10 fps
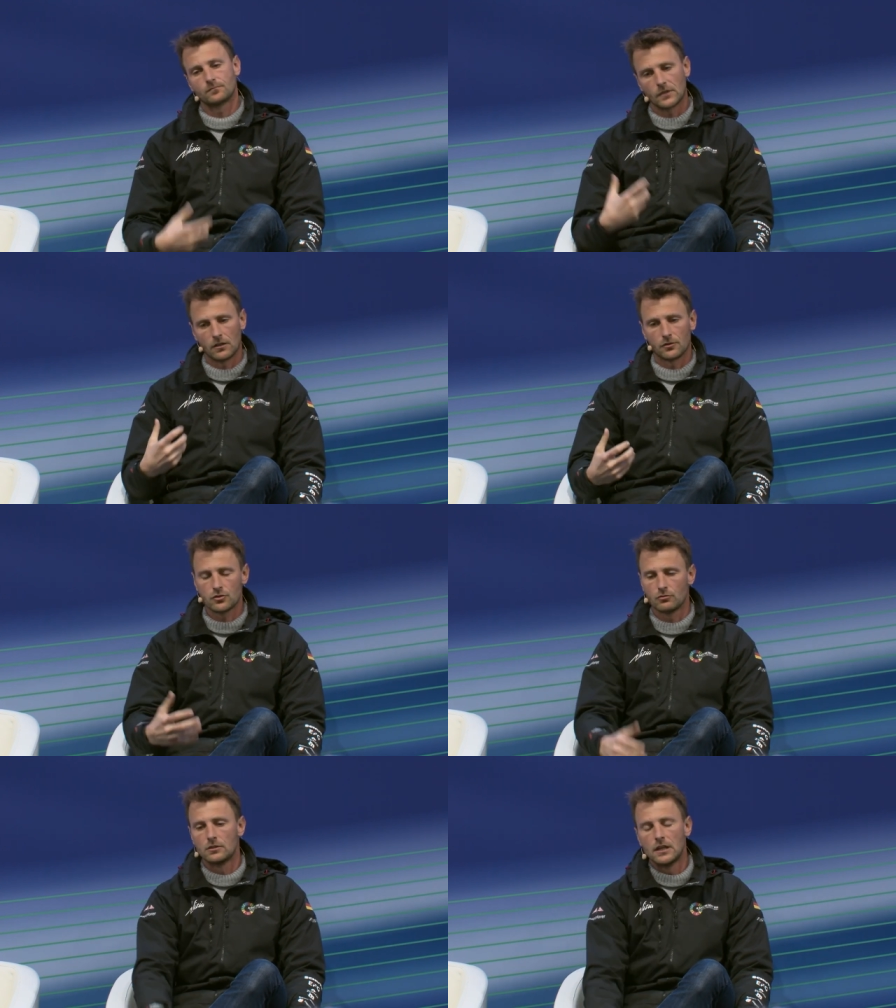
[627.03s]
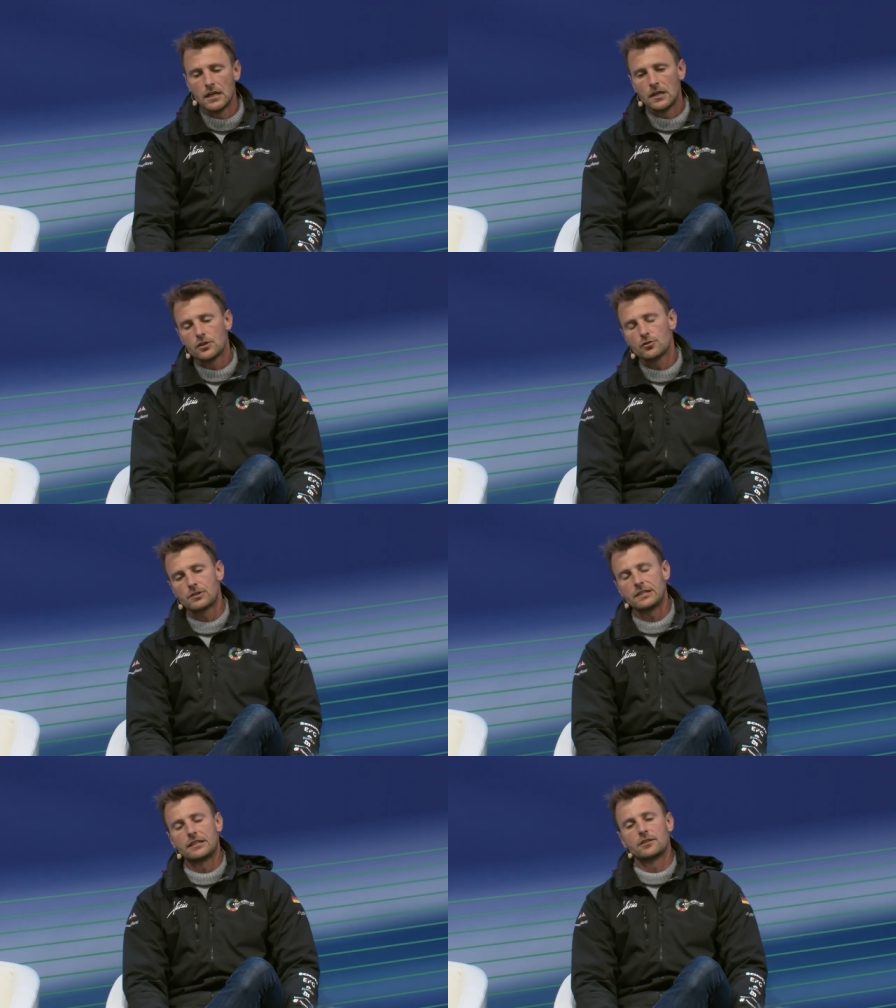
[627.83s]
you know, to to
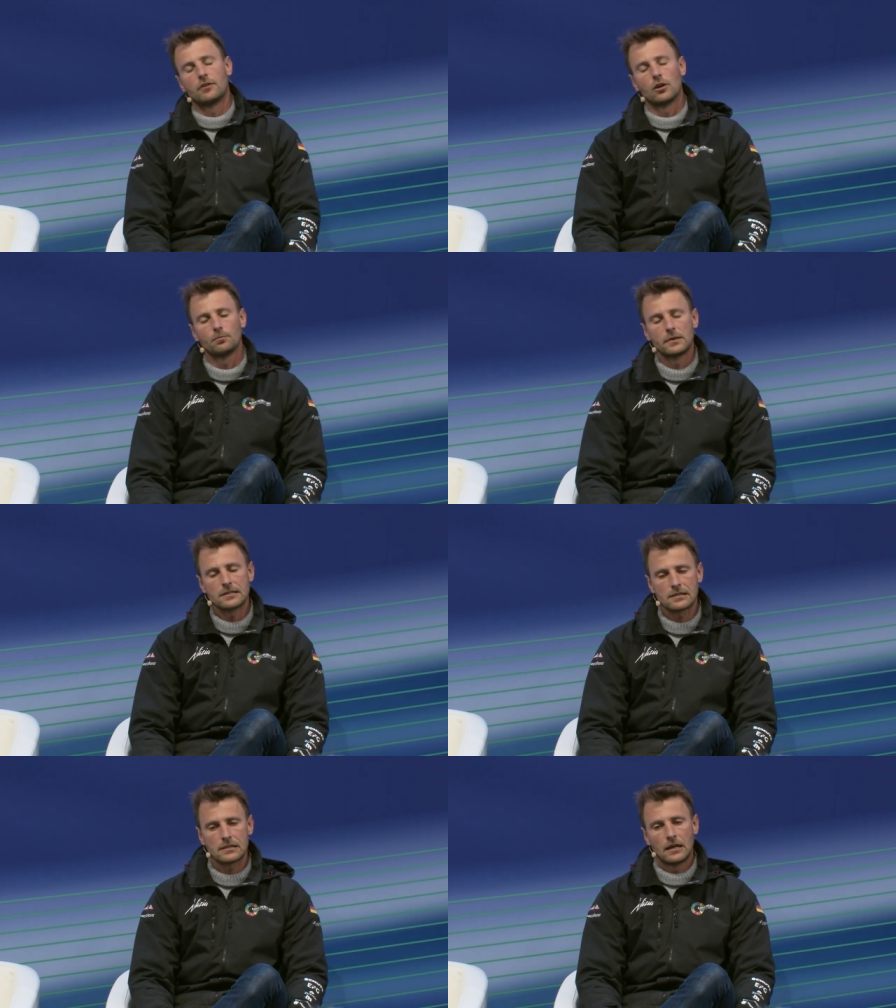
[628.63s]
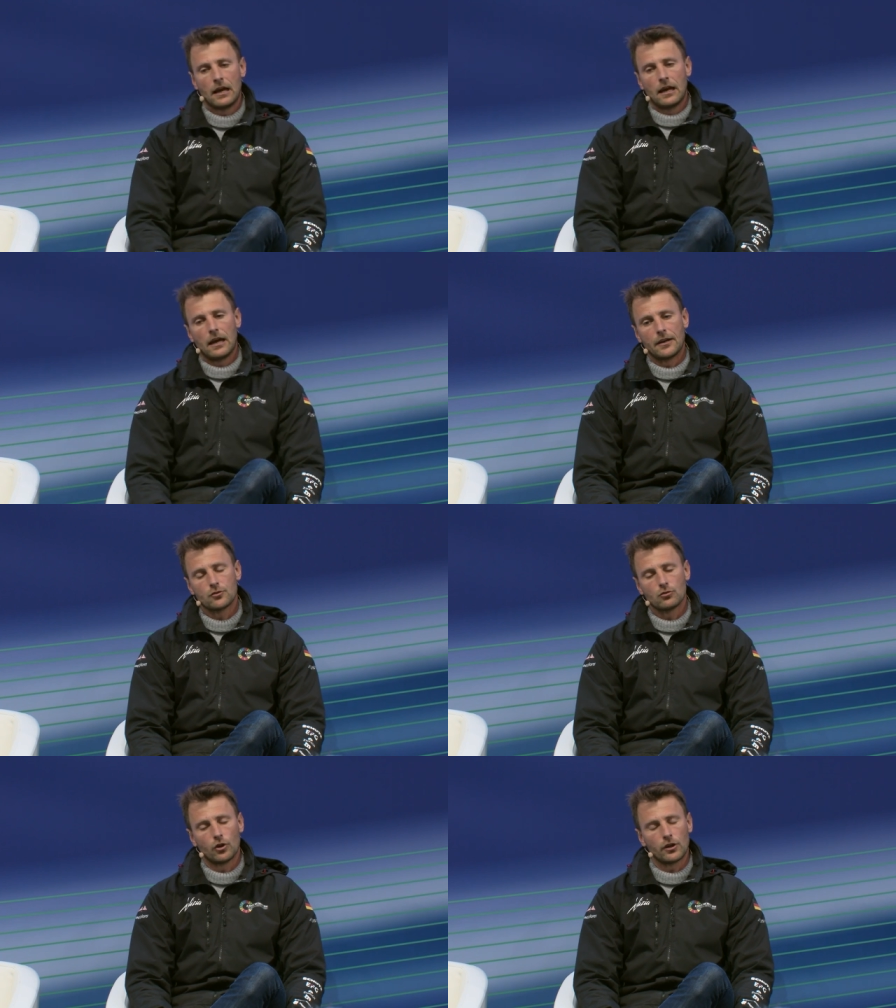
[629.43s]
see the developments and
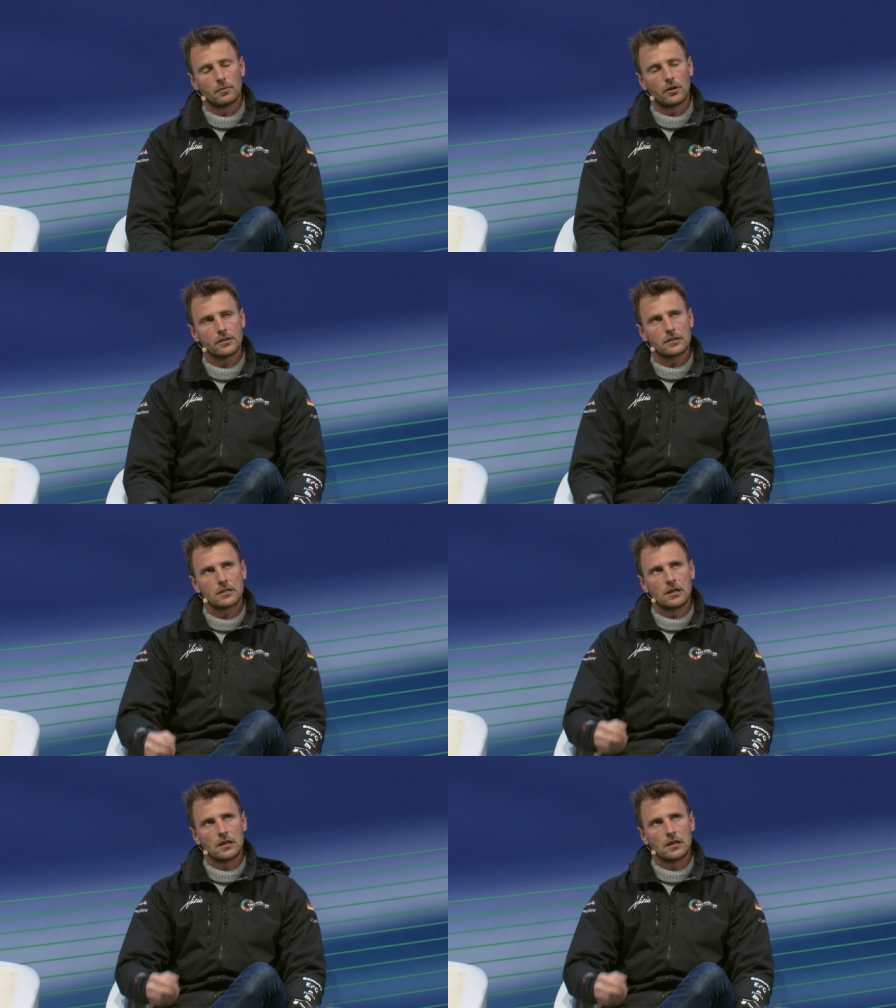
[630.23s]
to learn about it.